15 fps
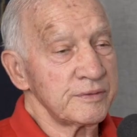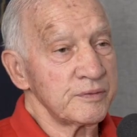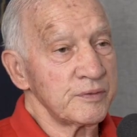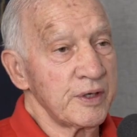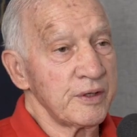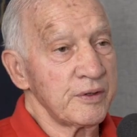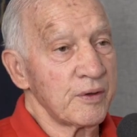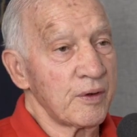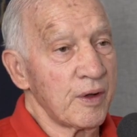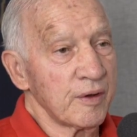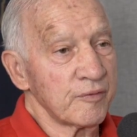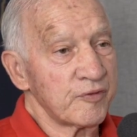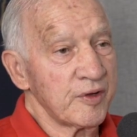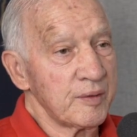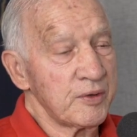went in the Hall
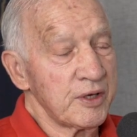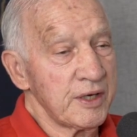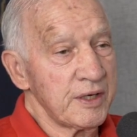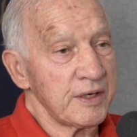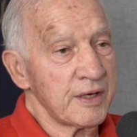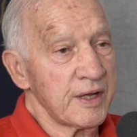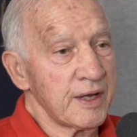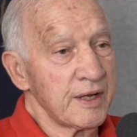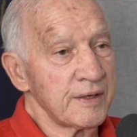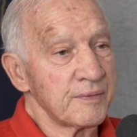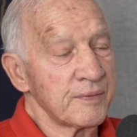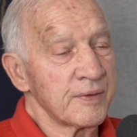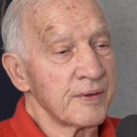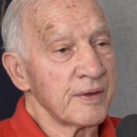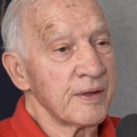of Fame in '89,
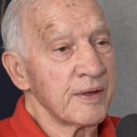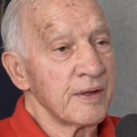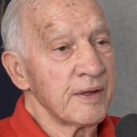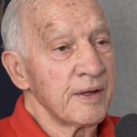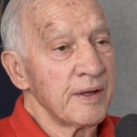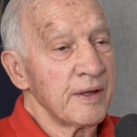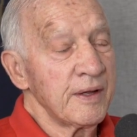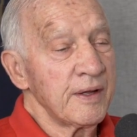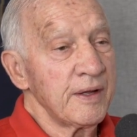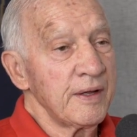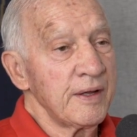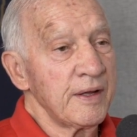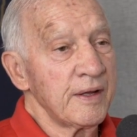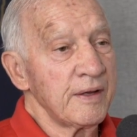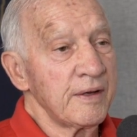
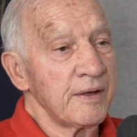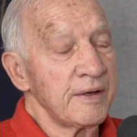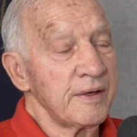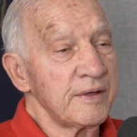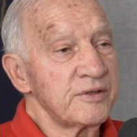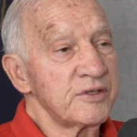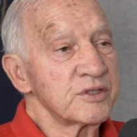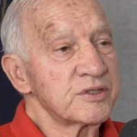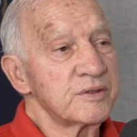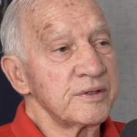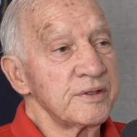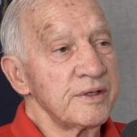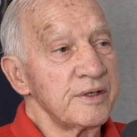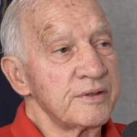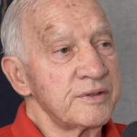and it just
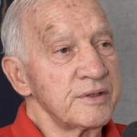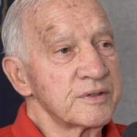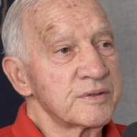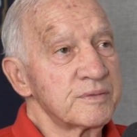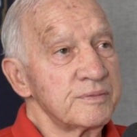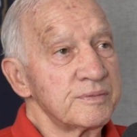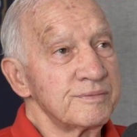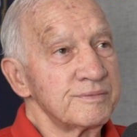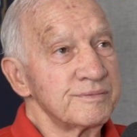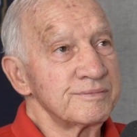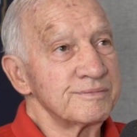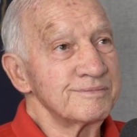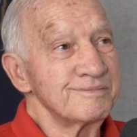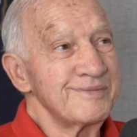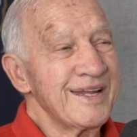
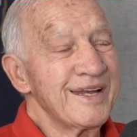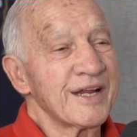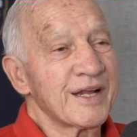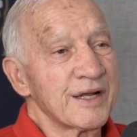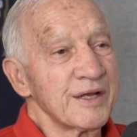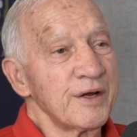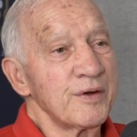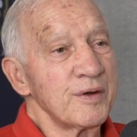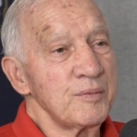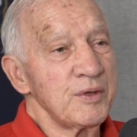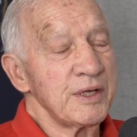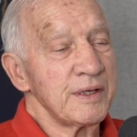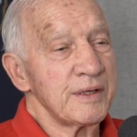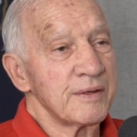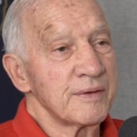made it clear to
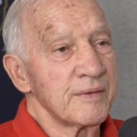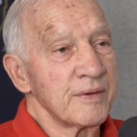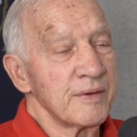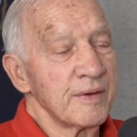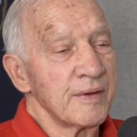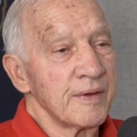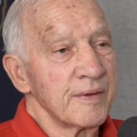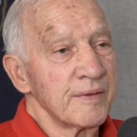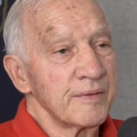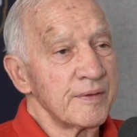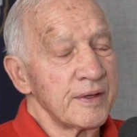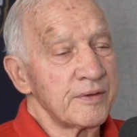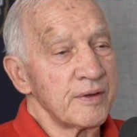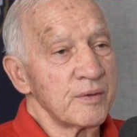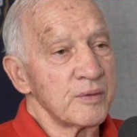me
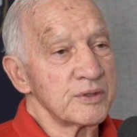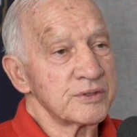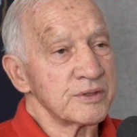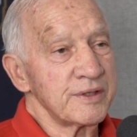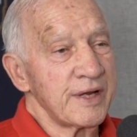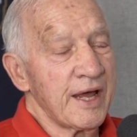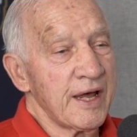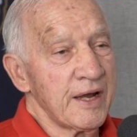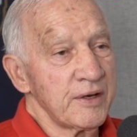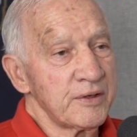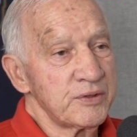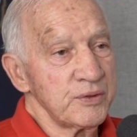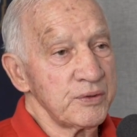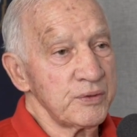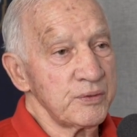that there was an
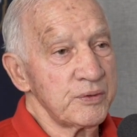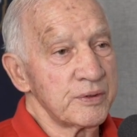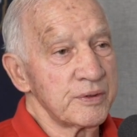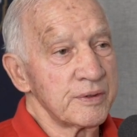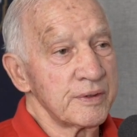attitude